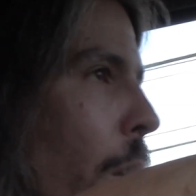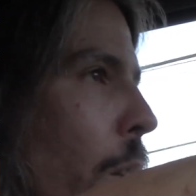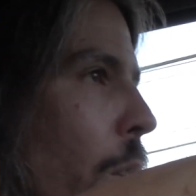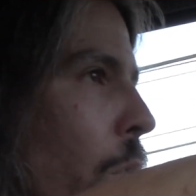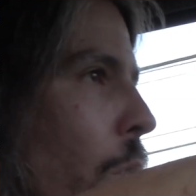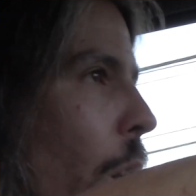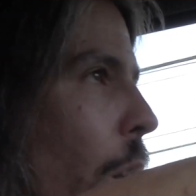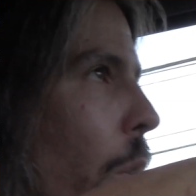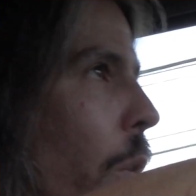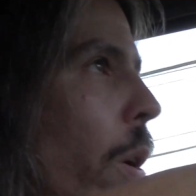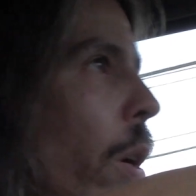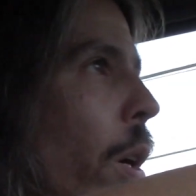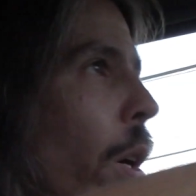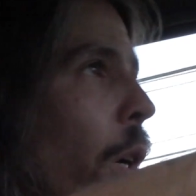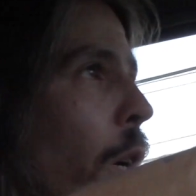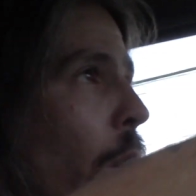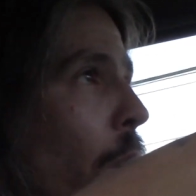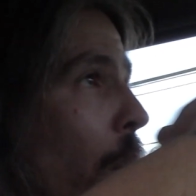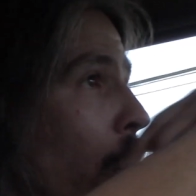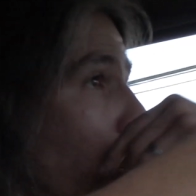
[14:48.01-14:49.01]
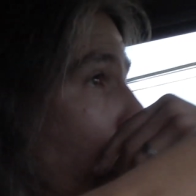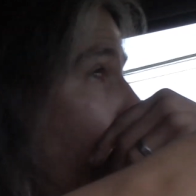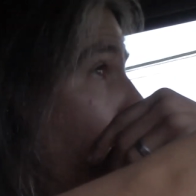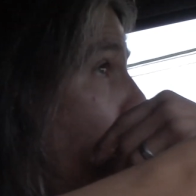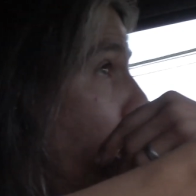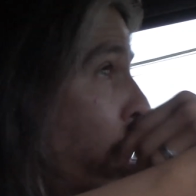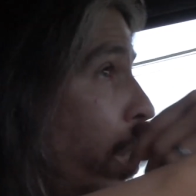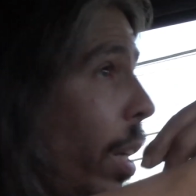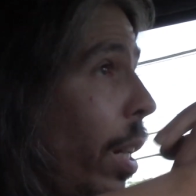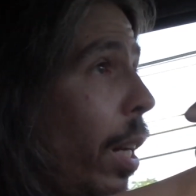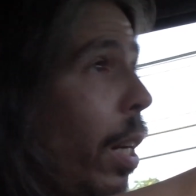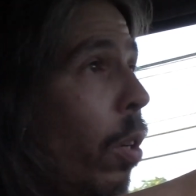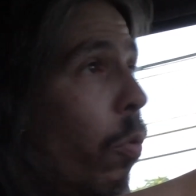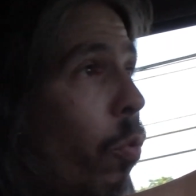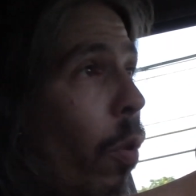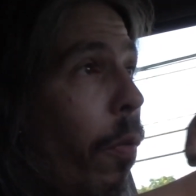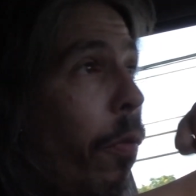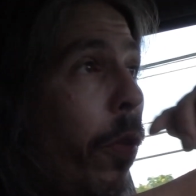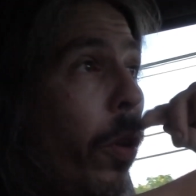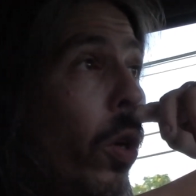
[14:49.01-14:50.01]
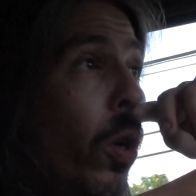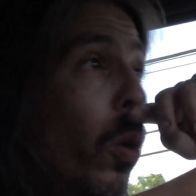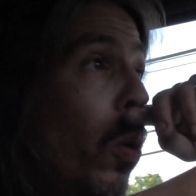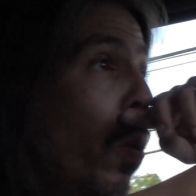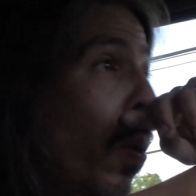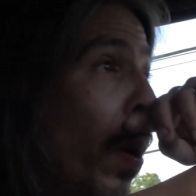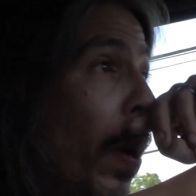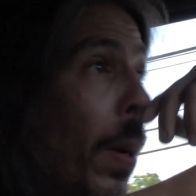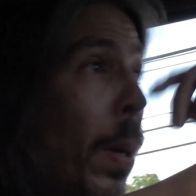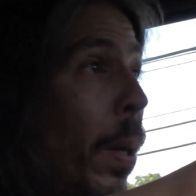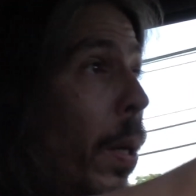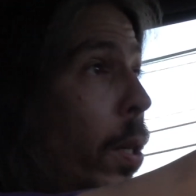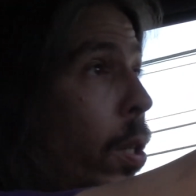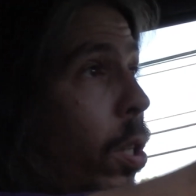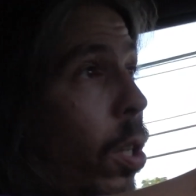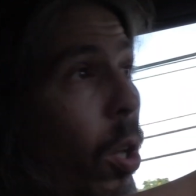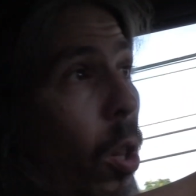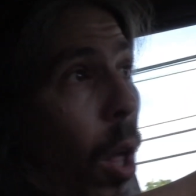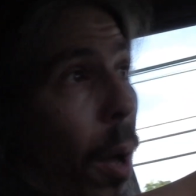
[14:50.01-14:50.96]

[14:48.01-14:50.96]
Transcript: So his idiot review is still